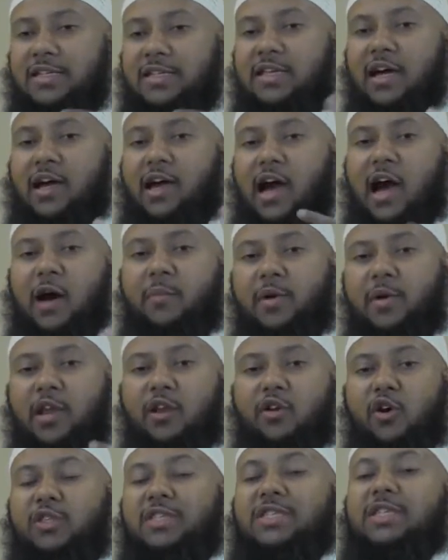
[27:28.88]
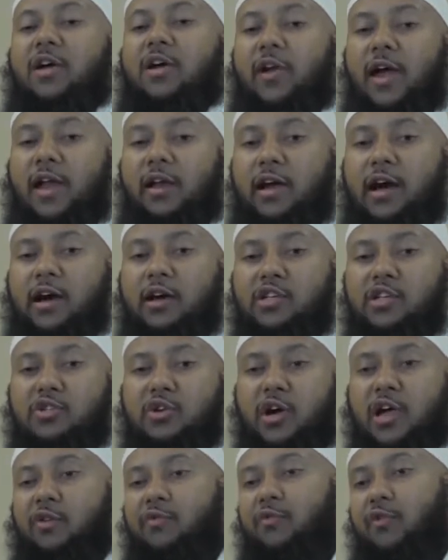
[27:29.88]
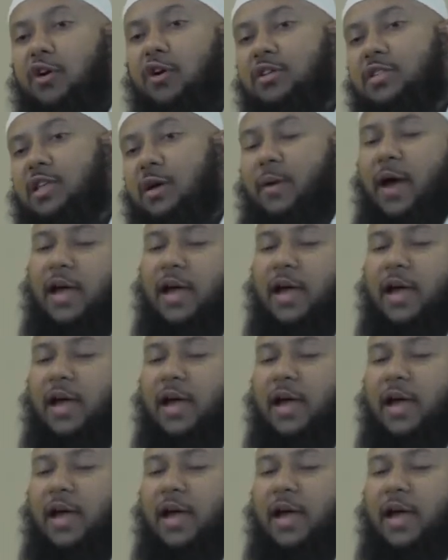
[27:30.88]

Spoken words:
succumb. He did not surrender. So he fought